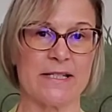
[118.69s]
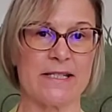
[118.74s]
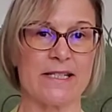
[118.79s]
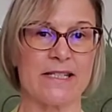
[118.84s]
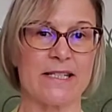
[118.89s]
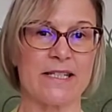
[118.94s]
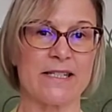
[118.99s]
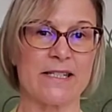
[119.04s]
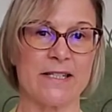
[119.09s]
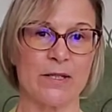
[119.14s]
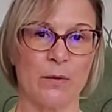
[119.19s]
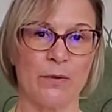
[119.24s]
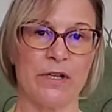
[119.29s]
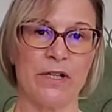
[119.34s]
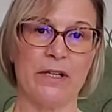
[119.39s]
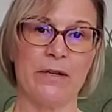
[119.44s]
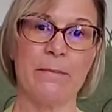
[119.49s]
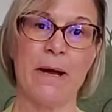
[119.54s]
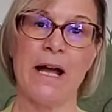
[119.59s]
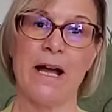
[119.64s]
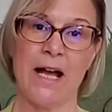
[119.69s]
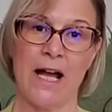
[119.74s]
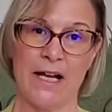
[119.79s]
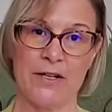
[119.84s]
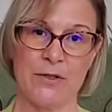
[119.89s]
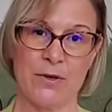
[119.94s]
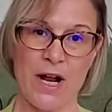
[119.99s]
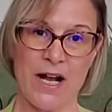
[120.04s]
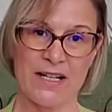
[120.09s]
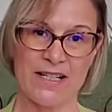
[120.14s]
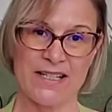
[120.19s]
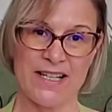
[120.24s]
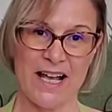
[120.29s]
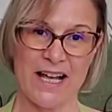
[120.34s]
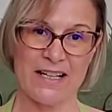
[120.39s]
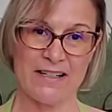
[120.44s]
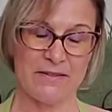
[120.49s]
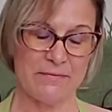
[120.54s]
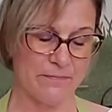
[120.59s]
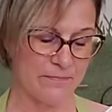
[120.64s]
This is sodium hydroxide.
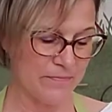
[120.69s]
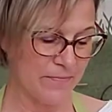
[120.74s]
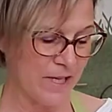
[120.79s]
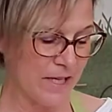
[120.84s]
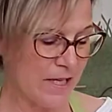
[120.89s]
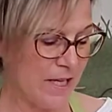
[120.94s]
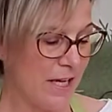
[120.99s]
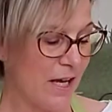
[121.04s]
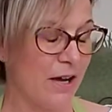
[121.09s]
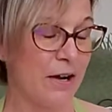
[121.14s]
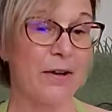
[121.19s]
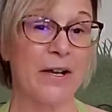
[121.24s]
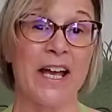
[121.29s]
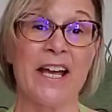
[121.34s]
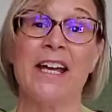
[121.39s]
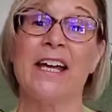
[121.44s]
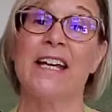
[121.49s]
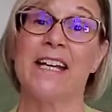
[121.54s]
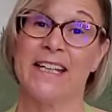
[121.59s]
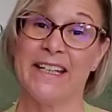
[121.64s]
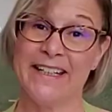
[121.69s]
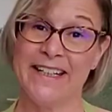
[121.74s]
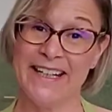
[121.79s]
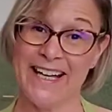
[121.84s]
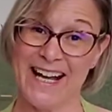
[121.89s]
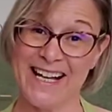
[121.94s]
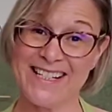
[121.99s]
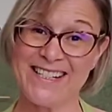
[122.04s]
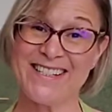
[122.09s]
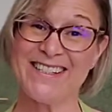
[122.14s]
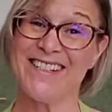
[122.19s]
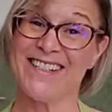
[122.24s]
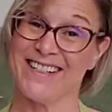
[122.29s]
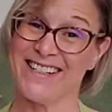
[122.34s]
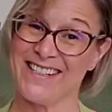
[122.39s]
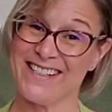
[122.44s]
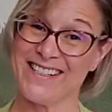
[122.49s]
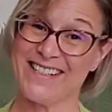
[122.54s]
Okay, yes, it is